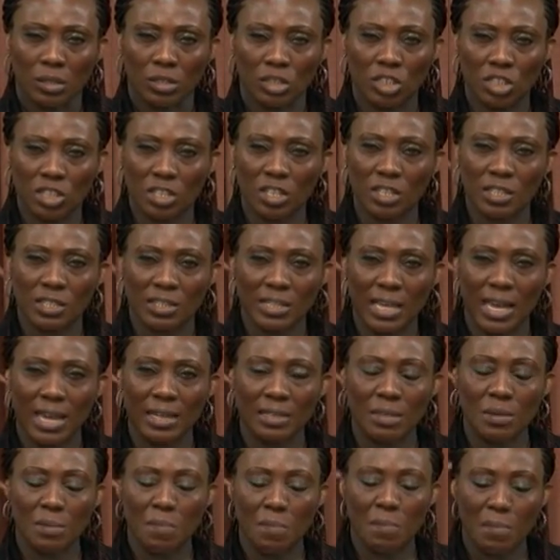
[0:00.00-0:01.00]
Jesus
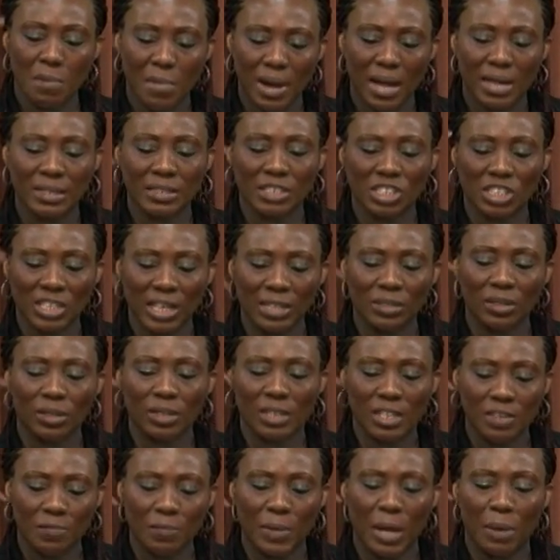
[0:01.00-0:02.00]
said, man shall
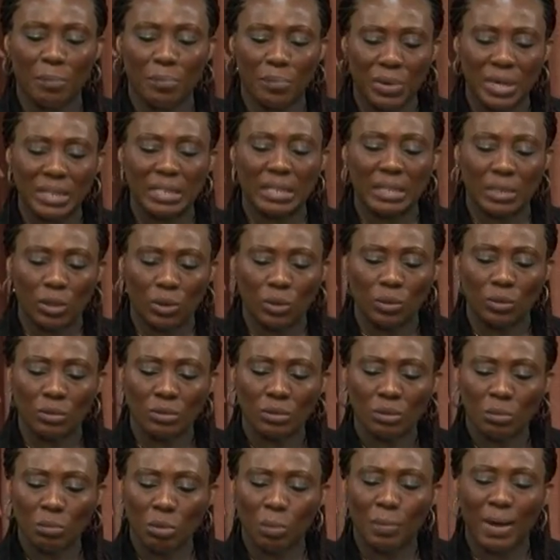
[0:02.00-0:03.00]
not live by bread alone,
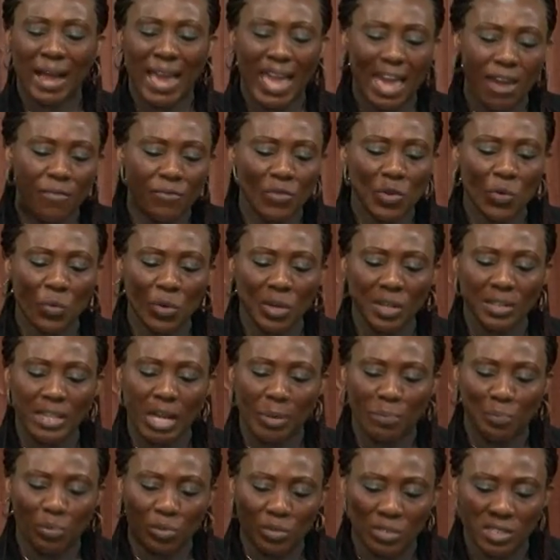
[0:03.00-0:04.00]
but by every word
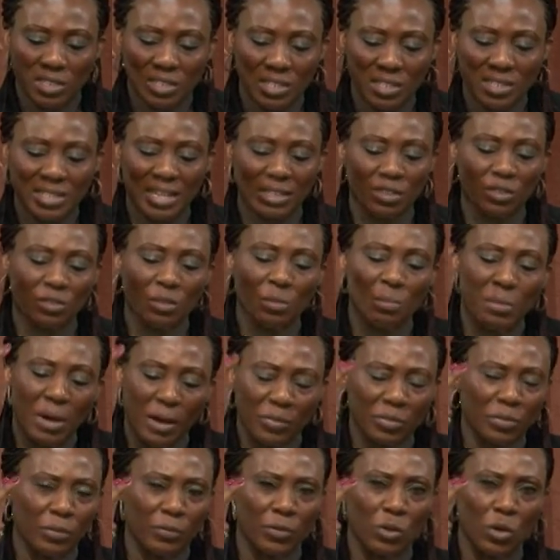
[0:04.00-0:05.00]
that proceeds out of the
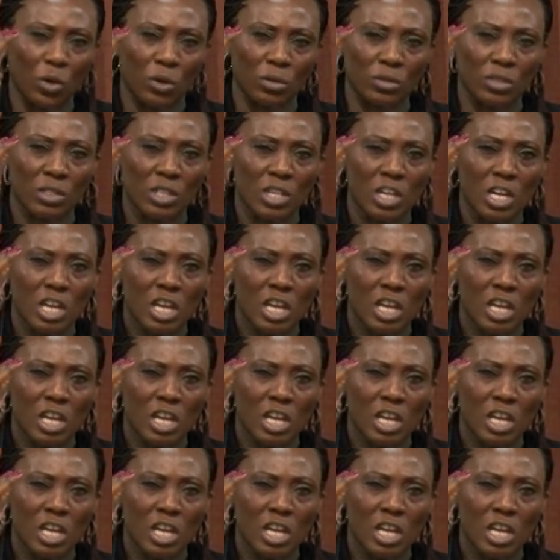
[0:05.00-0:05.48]
mouth of God.